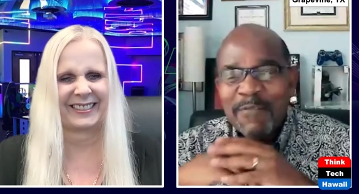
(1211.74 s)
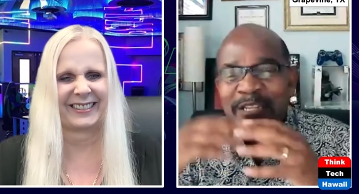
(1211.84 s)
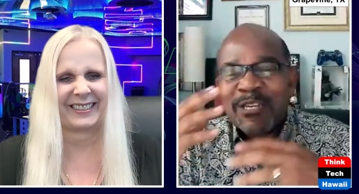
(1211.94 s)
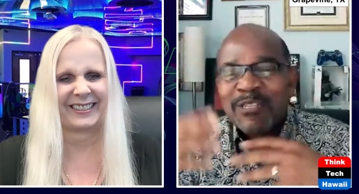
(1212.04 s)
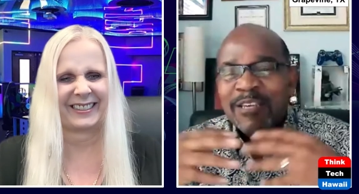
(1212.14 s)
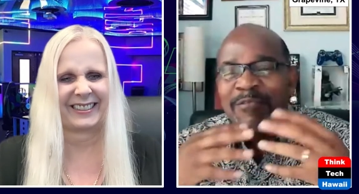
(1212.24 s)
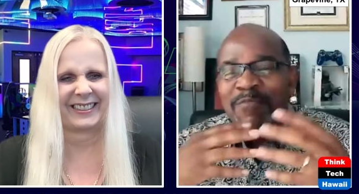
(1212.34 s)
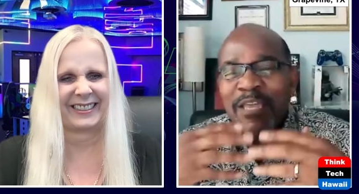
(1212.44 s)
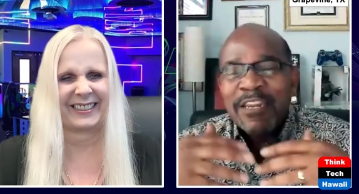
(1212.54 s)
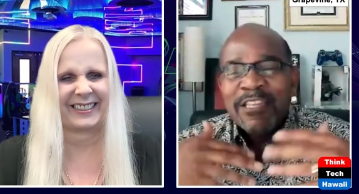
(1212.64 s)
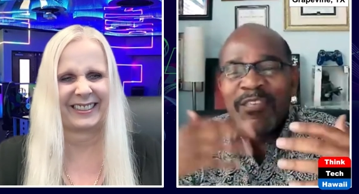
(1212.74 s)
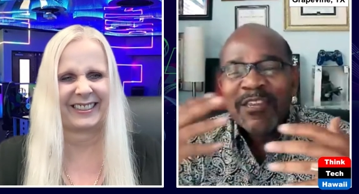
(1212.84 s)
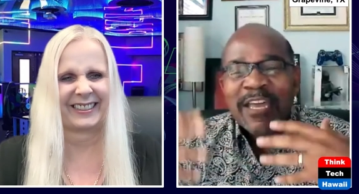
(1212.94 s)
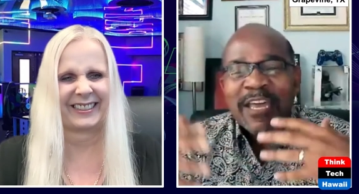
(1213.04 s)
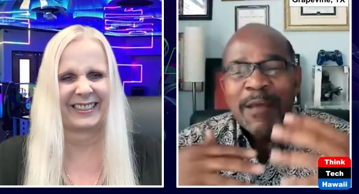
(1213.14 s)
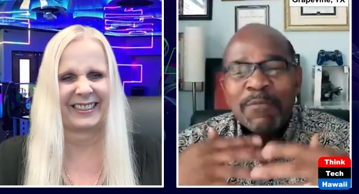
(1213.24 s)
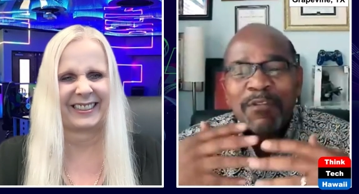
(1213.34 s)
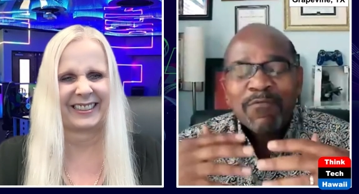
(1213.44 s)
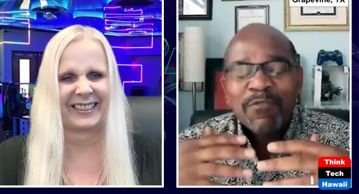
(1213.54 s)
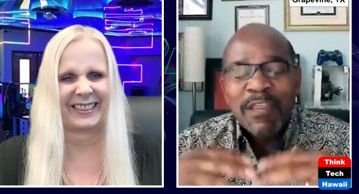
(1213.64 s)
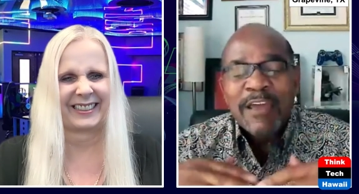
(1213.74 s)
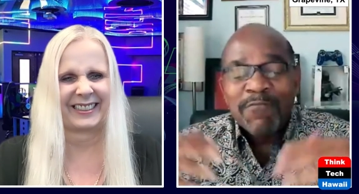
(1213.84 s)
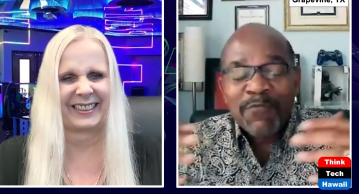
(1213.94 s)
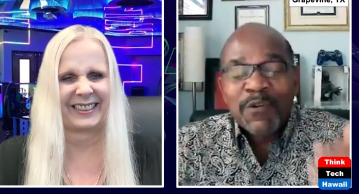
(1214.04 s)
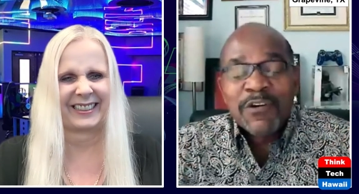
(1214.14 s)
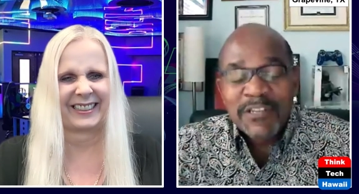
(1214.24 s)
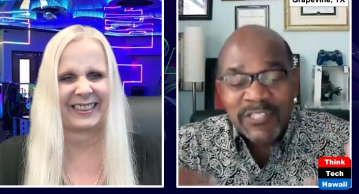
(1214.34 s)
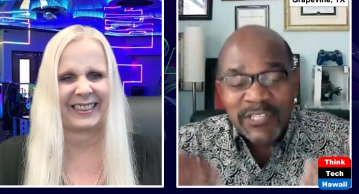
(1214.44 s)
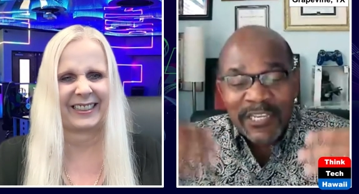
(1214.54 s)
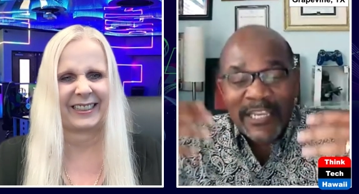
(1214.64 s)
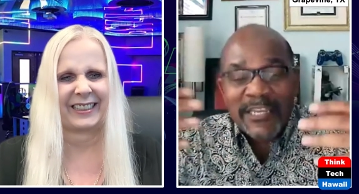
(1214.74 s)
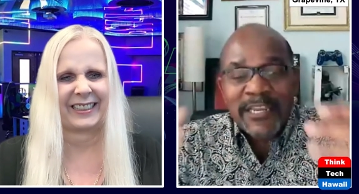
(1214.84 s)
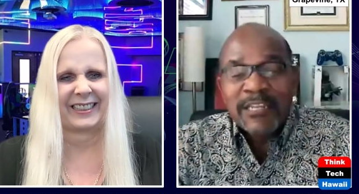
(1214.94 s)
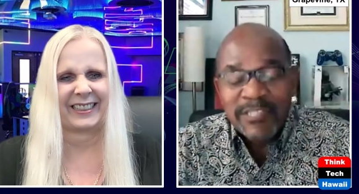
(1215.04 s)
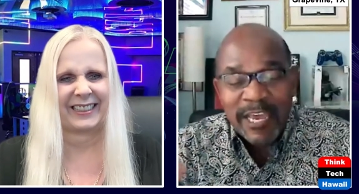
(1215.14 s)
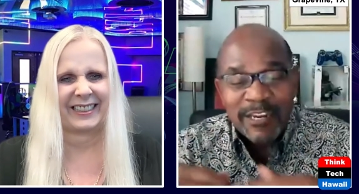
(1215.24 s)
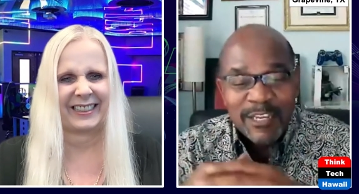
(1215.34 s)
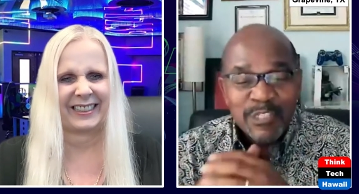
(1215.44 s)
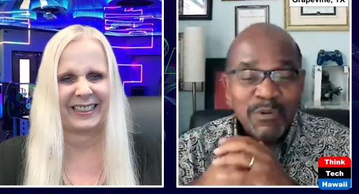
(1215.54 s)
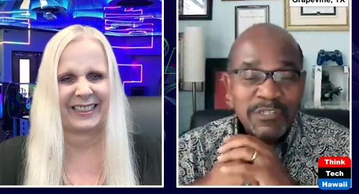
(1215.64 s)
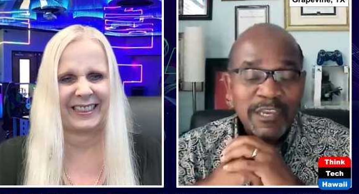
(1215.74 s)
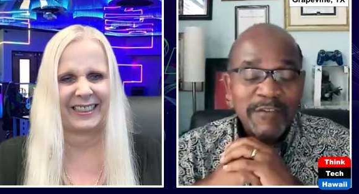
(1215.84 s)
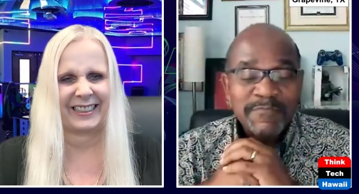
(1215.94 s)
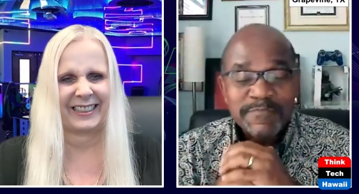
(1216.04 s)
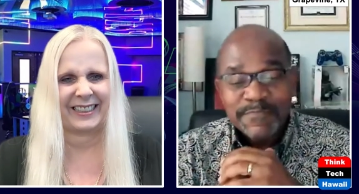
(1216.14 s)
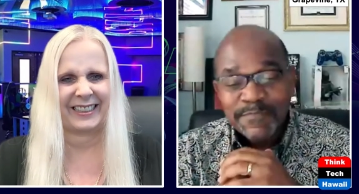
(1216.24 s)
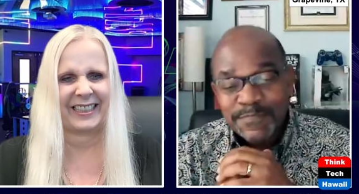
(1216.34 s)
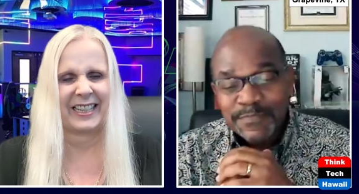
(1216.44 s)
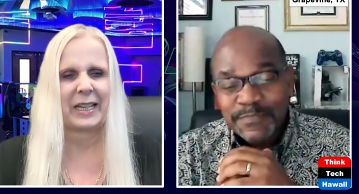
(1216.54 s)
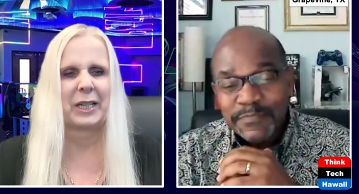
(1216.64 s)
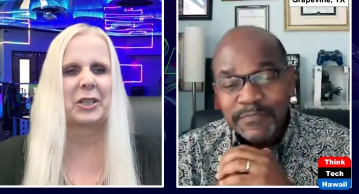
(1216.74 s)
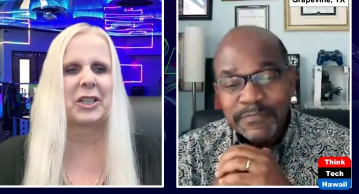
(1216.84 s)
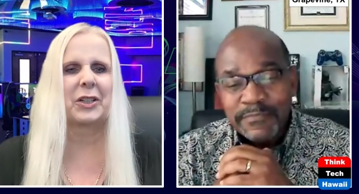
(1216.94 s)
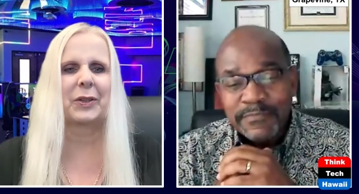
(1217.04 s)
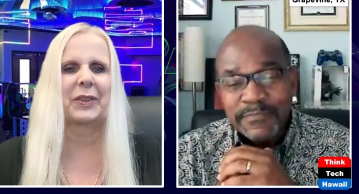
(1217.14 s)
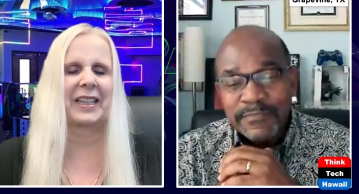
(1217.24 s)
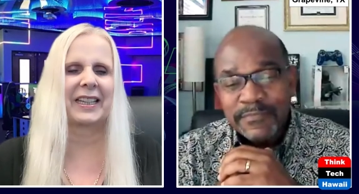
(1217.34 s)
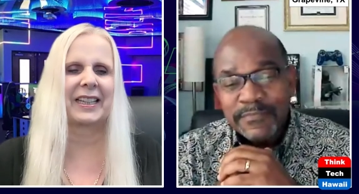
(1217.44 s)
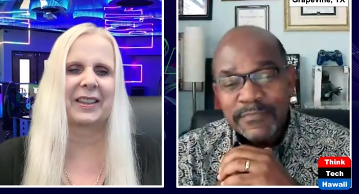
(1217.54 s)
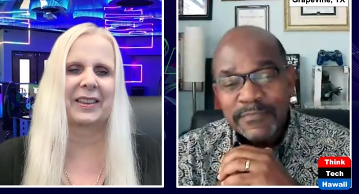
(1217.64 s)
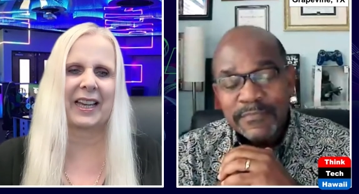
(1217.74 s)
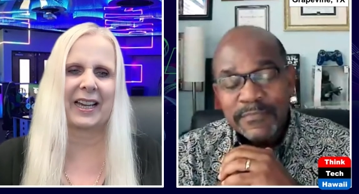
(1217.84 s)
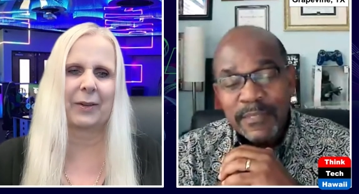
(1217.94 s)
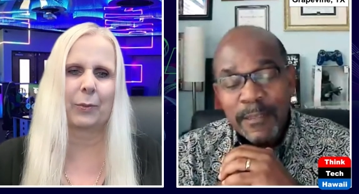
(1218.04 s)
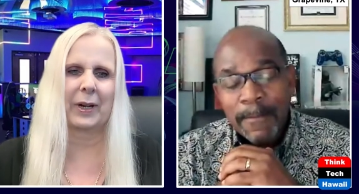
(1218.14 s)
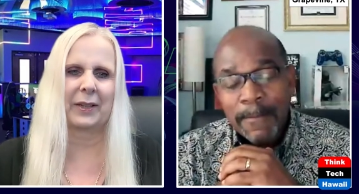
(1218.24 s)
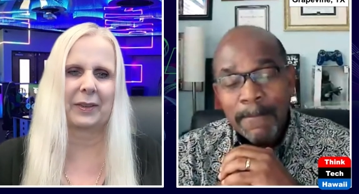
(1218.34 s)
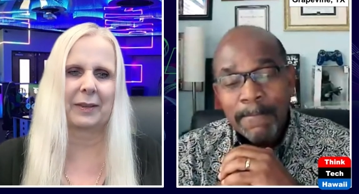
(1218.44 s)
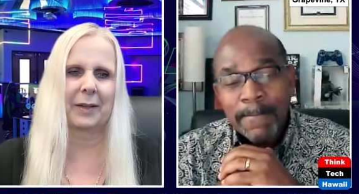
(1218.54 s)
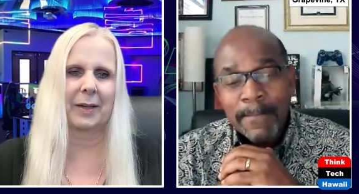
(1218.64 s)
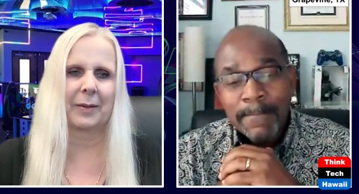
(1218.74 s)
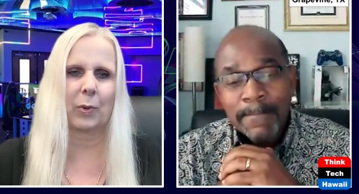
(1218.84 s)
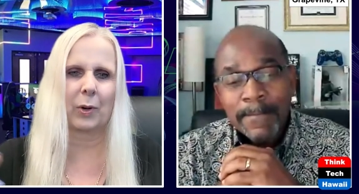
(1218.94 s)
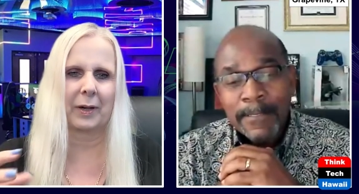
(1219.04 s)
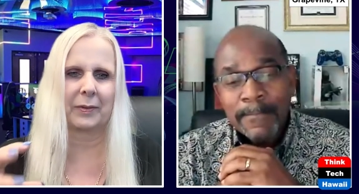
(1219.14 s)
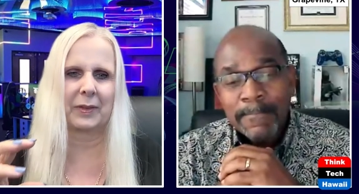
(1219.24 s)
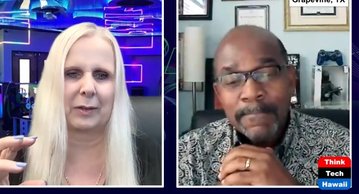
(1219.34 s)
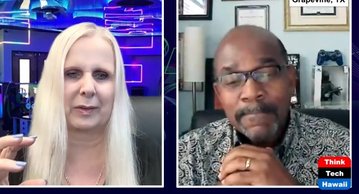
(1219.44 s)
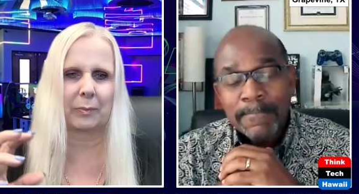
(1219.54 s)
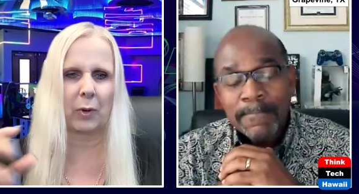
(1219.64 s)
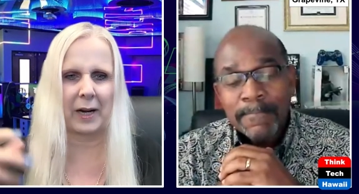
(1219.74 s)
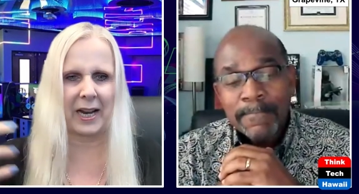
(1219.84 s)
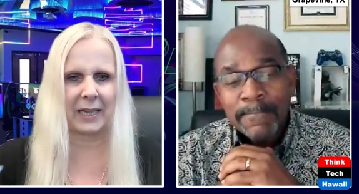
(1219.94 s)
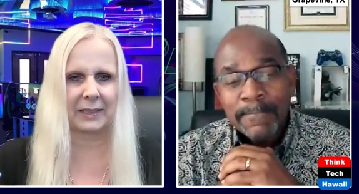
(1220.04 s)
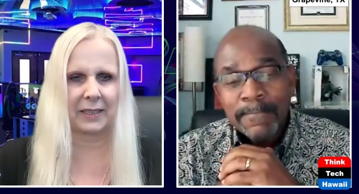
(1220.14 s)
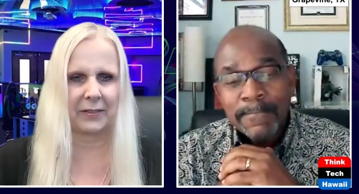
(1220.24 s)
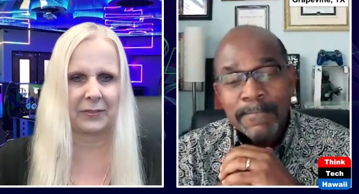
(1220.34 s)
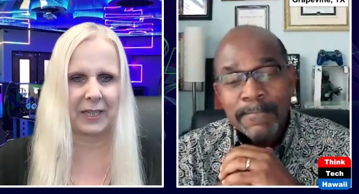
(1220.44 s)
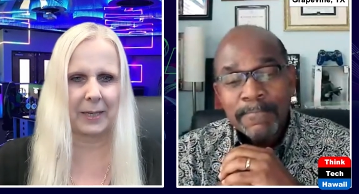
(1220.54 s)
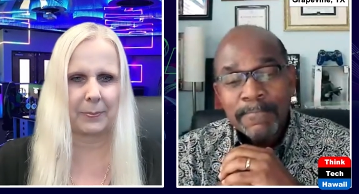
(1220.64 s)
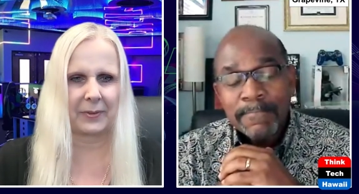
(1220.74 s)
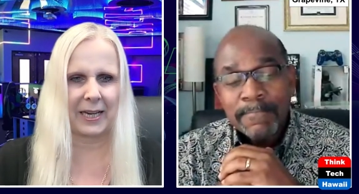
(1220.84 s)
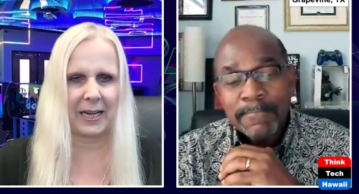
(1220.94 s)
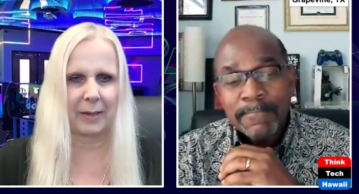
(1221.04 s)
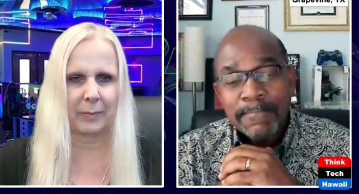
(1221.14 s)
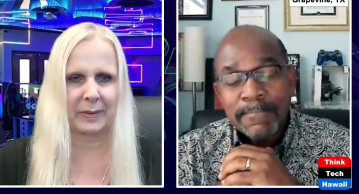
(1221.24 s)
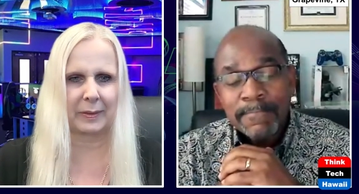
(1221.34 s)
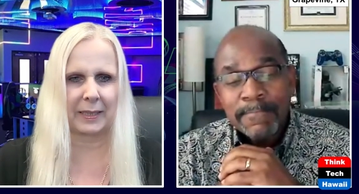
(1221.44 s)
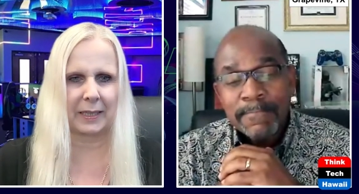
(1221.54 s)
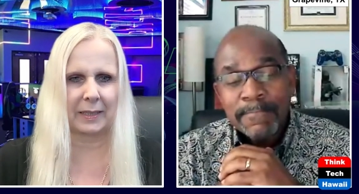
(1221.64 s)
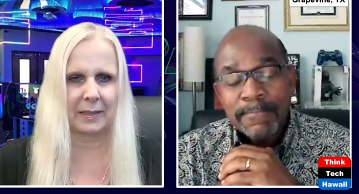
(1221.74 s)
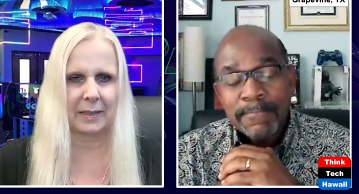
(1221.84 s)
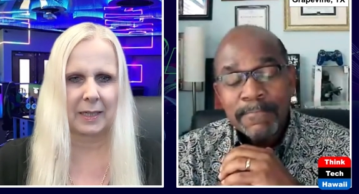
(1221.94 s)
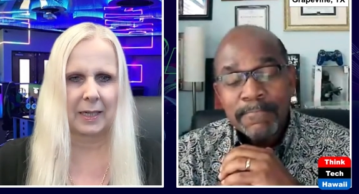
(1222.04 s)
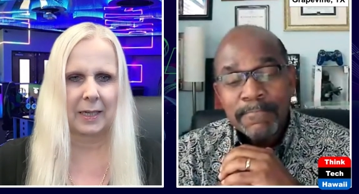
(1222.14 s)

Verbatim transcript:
Speaker 1: mean, just anything that happened in real life, we're going to see it inside of esports game.
Speaker 2: Do you think that with more active type games and